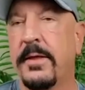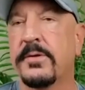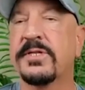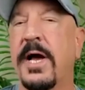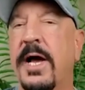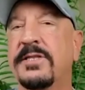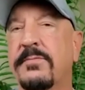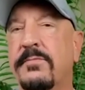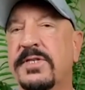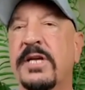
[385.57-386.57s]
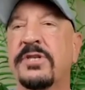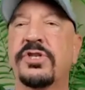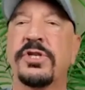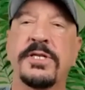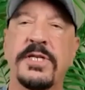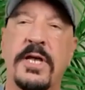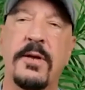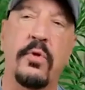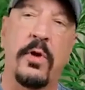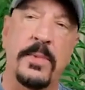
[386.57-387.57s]
other signs of recession is
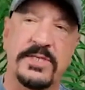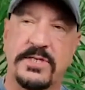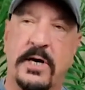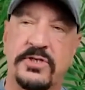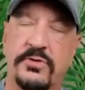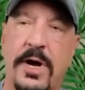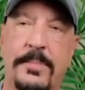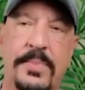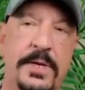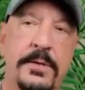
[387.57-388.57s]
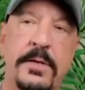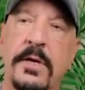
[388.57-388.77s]
unemployment starts dropping,